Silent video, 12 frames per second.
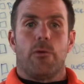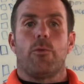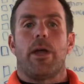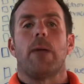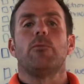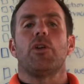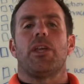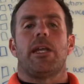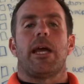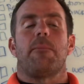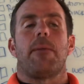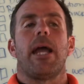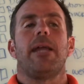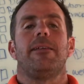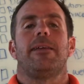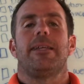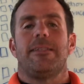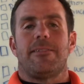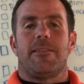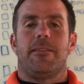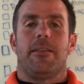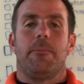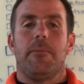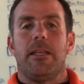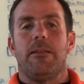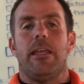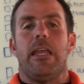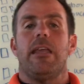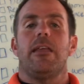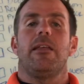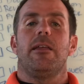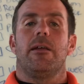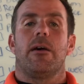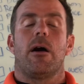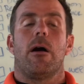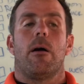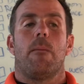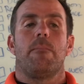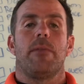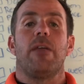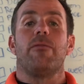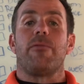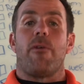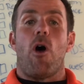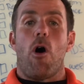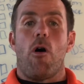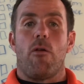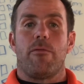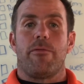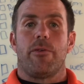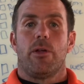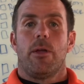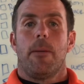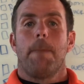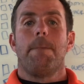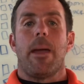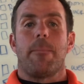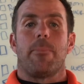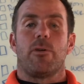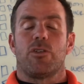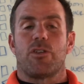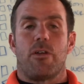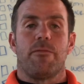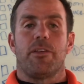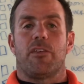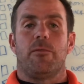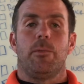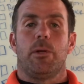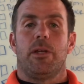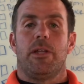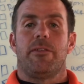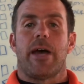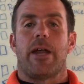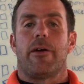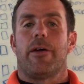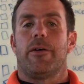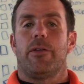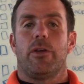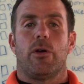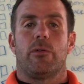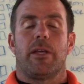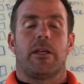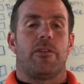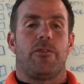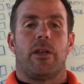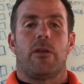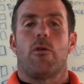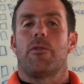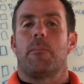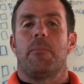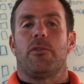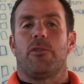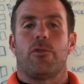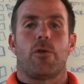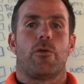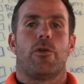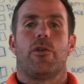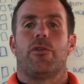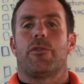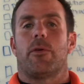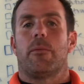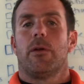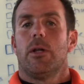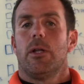way I'm looking at it, my idea is to then involve members of the community that are, like I said, other business owners, or,